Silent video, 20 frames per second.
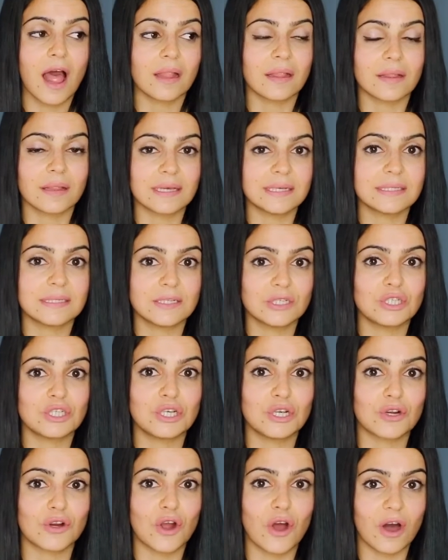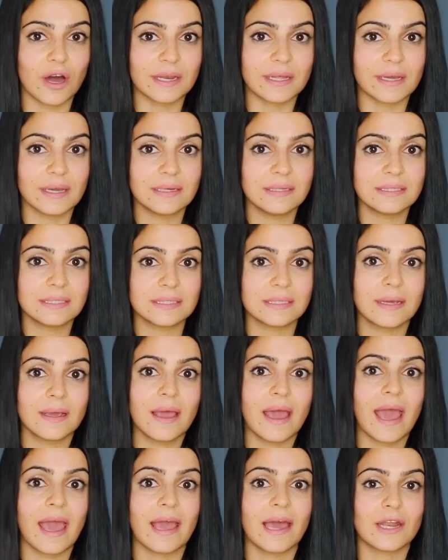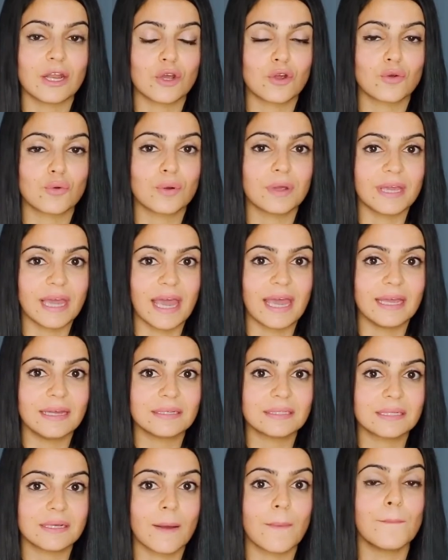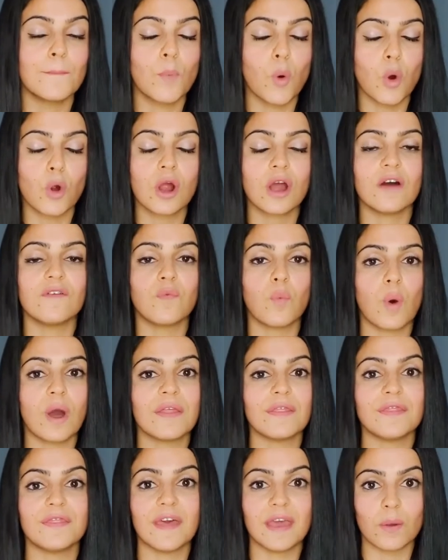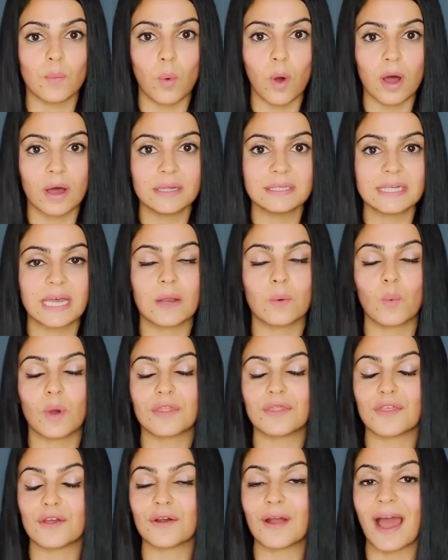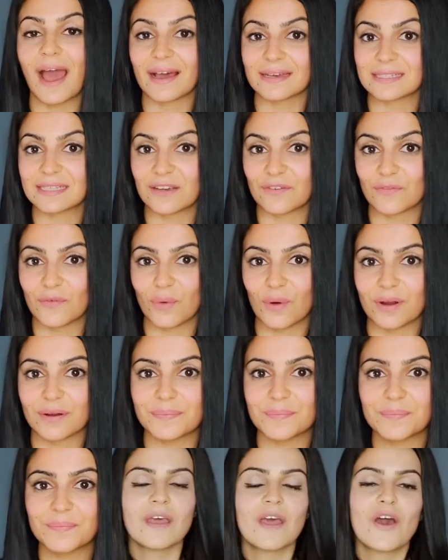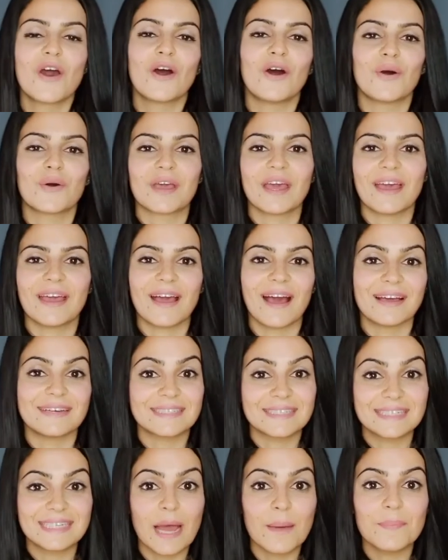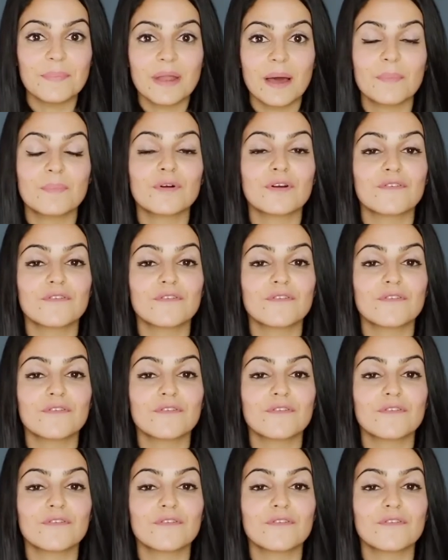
listen to your audience and create more of what they want and what they're asking for. Okay guys, step number